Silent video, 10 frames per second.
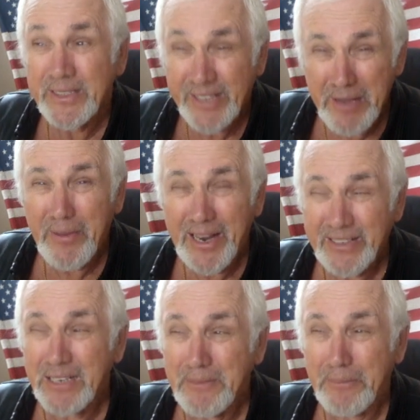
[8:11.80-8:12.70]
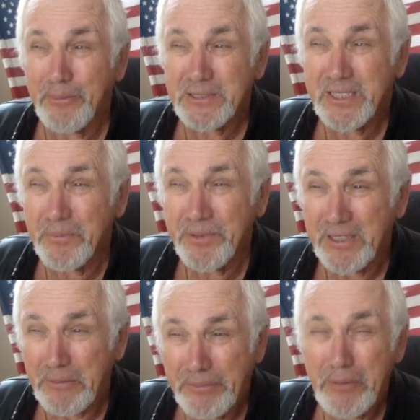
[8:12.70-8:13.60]
they might come up with
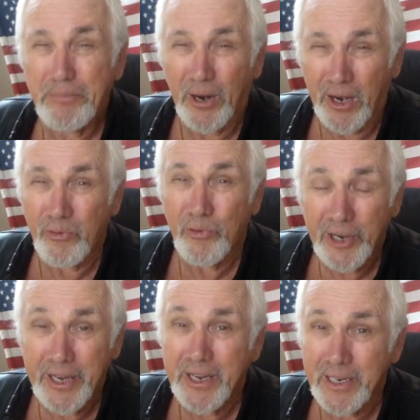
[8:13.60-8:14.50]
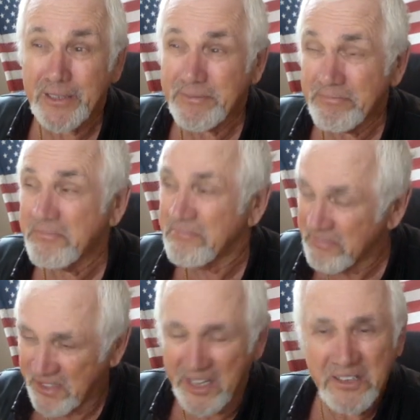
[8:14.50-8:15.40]
something that people are really going to
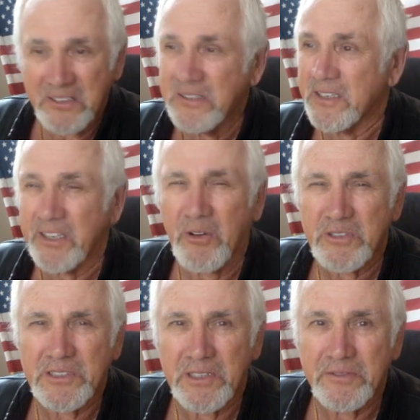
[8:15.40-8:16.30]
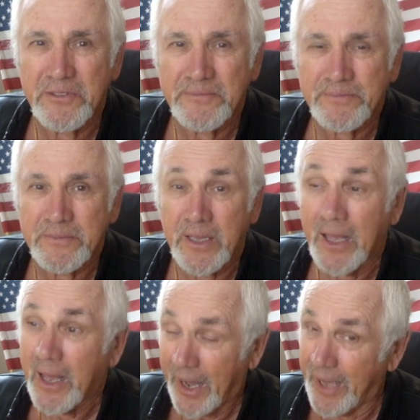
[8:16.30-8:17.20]
take notice of.
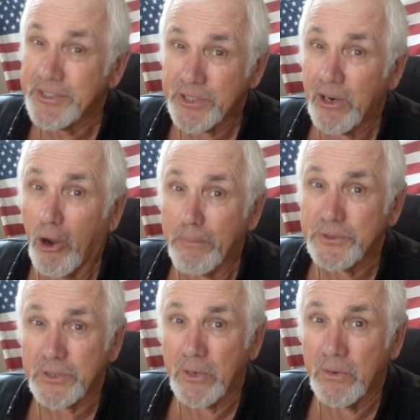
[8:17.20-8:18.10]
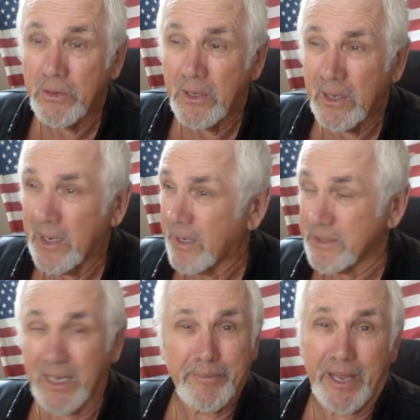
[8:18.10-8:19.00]
I sure hope so,
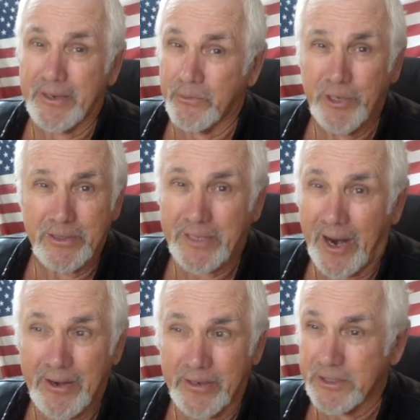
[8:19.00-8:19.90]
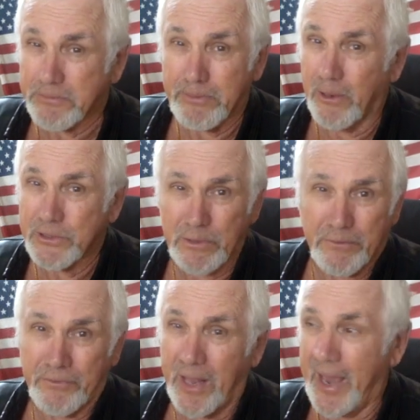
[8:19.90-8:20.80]
because I'm getting real tired of this bozo
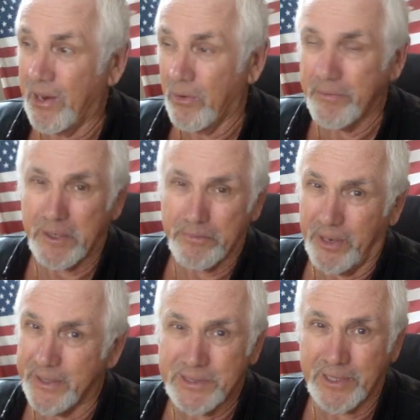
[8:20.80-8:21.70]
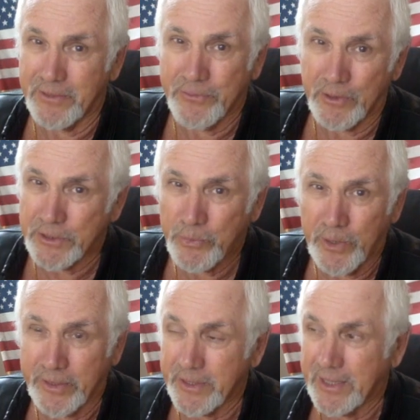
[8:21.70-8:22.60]
flying all over the place in Air Force
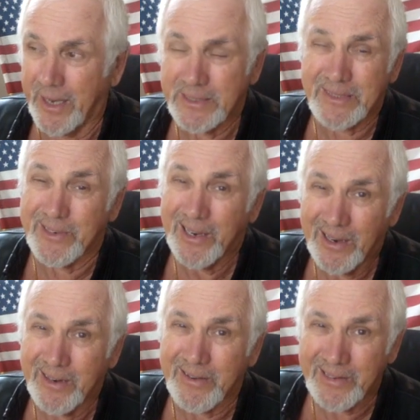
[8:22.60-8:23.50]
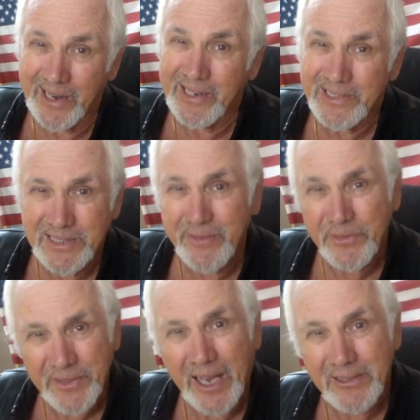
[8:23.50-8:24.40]
One at the cost of
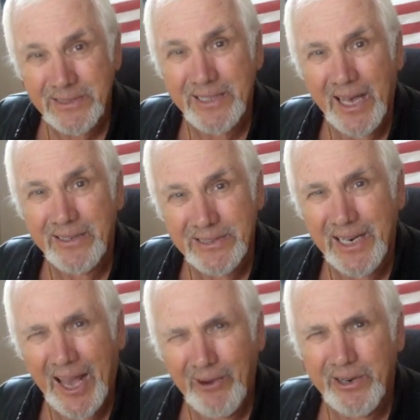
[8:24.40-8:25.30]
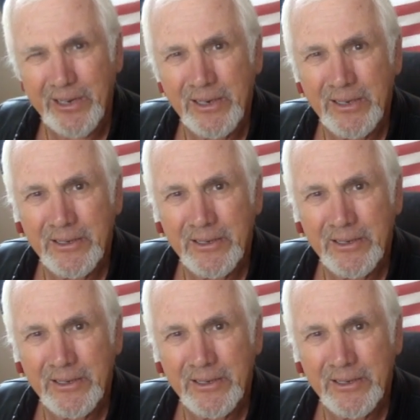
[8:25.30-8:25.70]
$187,000 an hour.